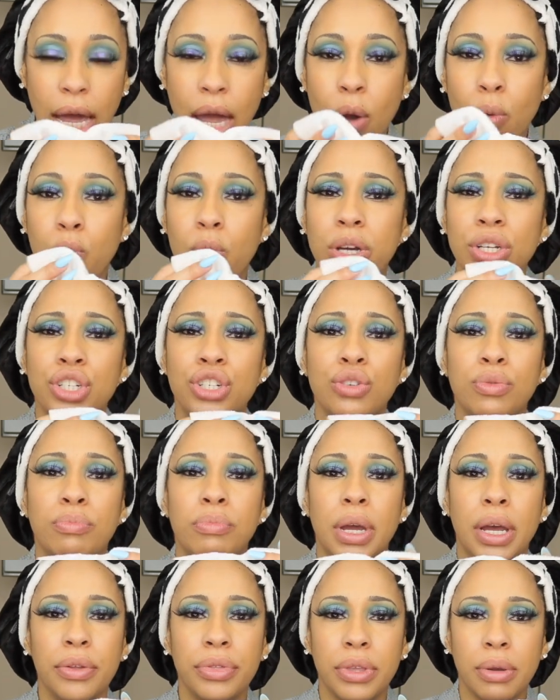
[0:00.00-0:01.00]
And once you
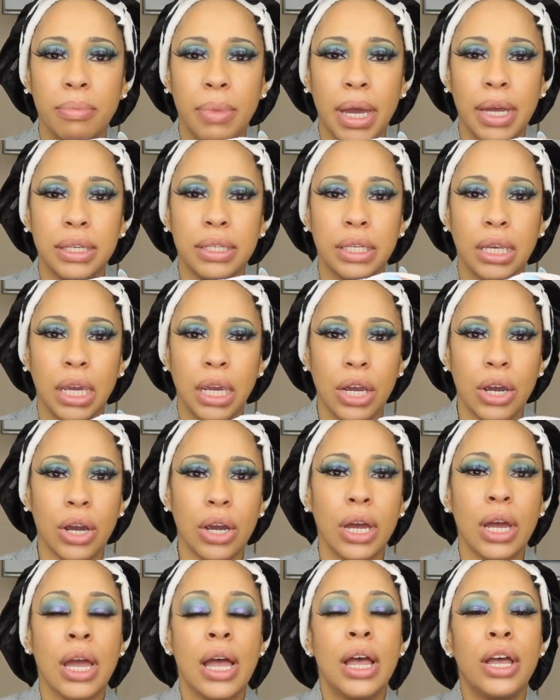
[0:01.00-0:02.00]
melt the
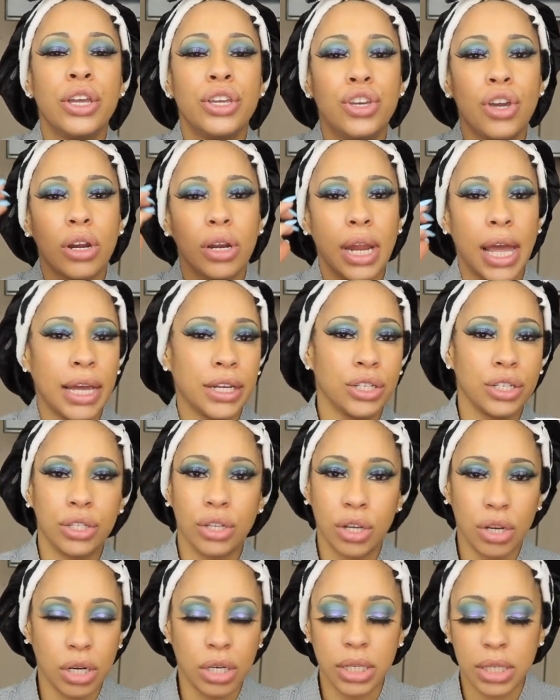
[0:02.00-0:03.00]
mascara, your lashes
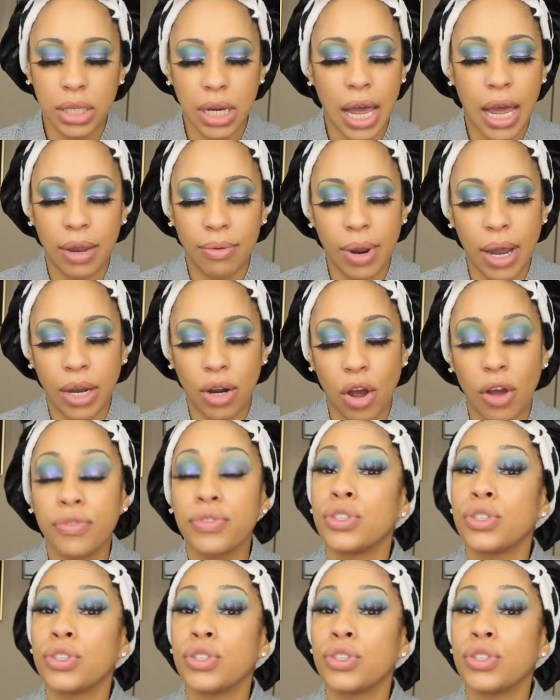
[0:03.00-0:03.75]
are going to slide right off.